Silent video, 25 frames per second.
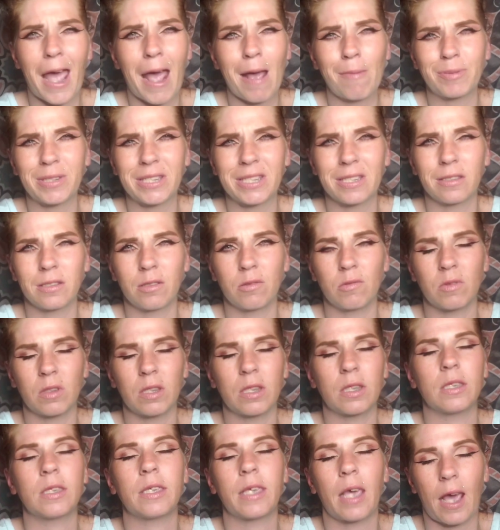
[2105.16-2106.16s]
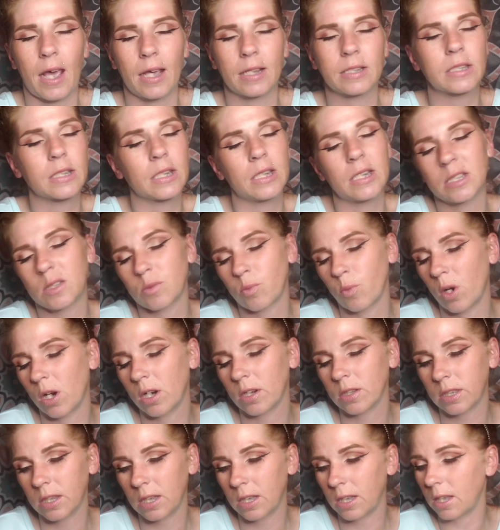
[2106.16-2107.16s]
Absolutely, yes. It's
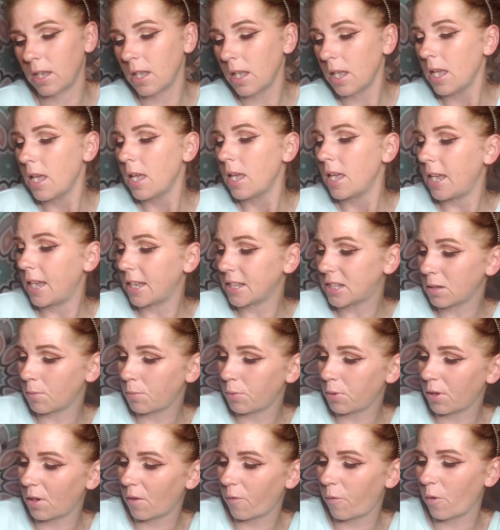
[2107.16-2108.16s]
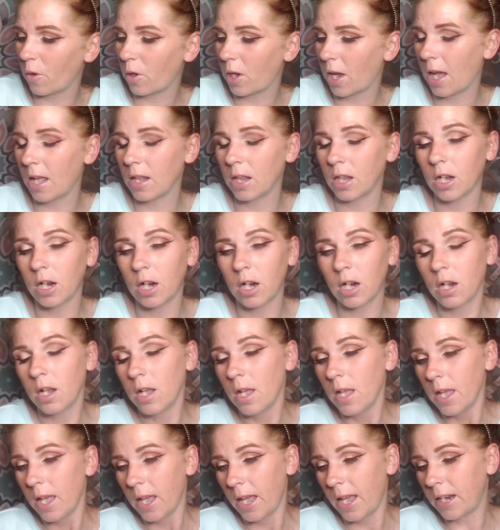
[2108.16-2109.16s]
worth it. It's a beautiful color.
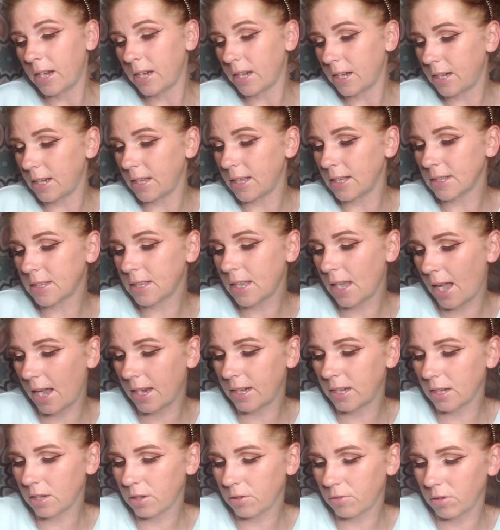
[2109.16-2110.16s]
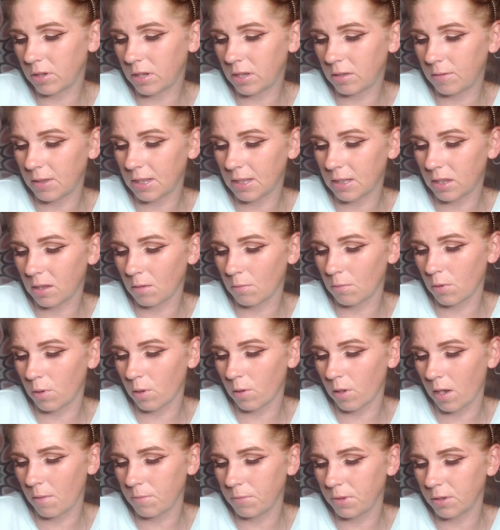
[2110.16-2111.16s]
And it is kind of creamy. The
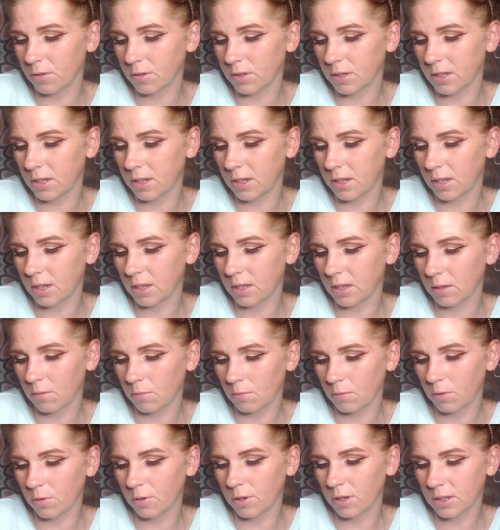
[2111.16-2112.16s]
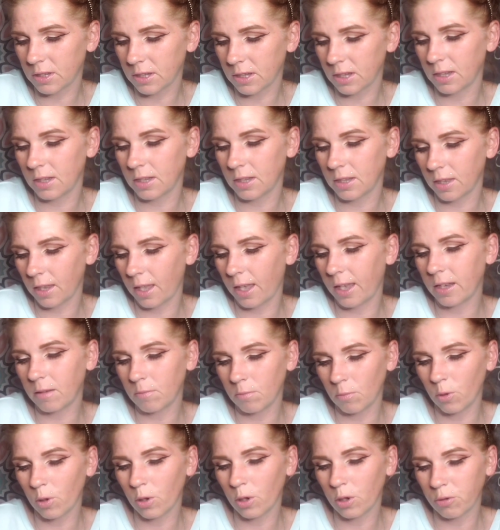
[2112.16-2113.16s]
more I'm using it, the more it's getting
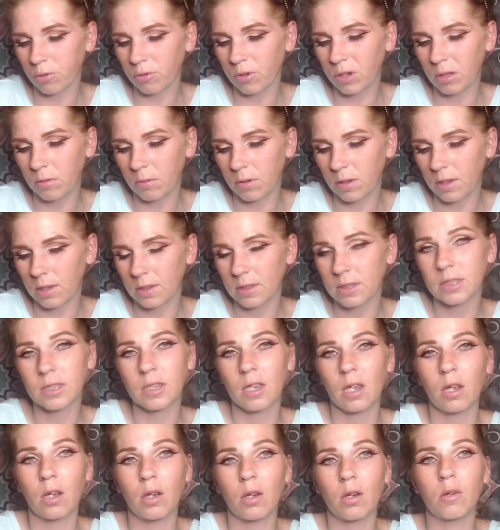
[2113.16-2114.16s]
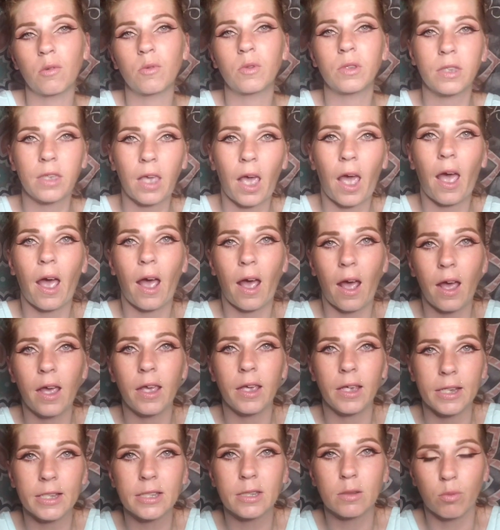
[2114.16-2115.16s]
like more creamy. So, yeah,
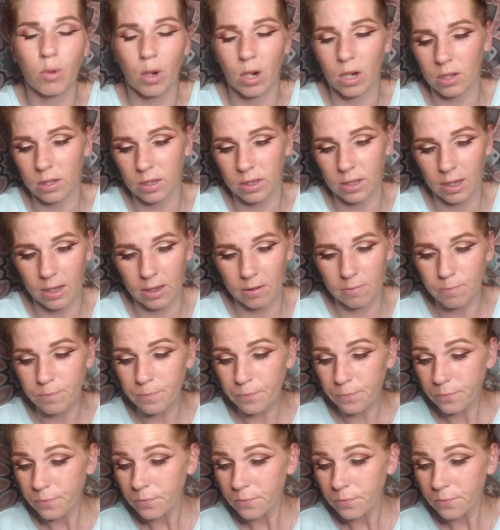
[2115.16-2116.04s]
it's worth it.